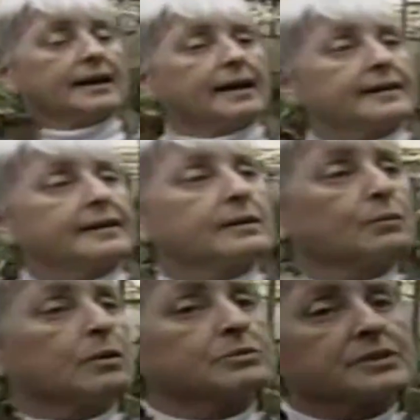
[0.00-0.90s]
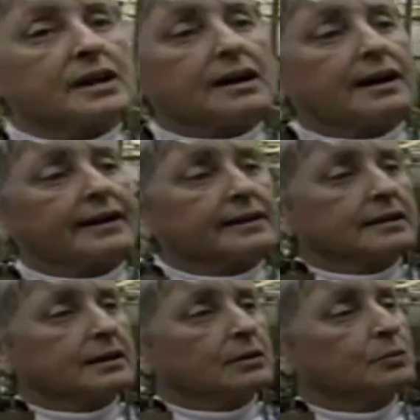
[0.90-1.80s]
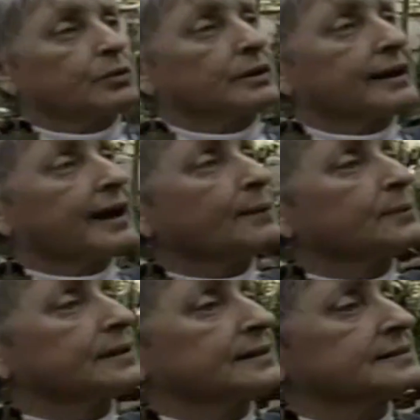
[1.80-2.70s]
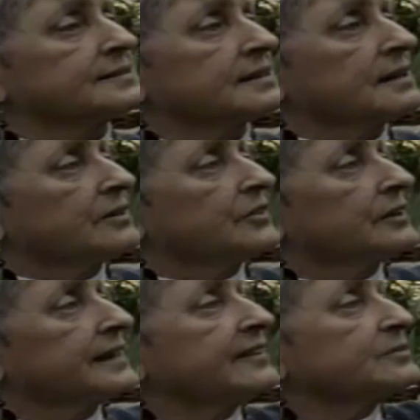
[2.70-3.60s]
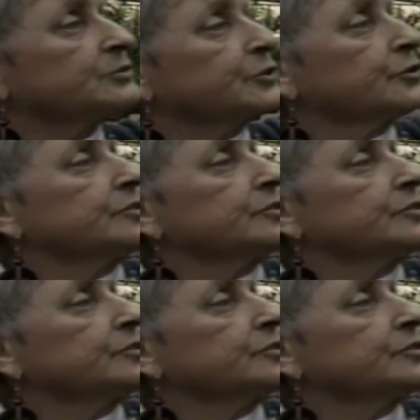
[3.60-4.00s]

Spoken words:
and it won't die. What will happen is the leaves will turn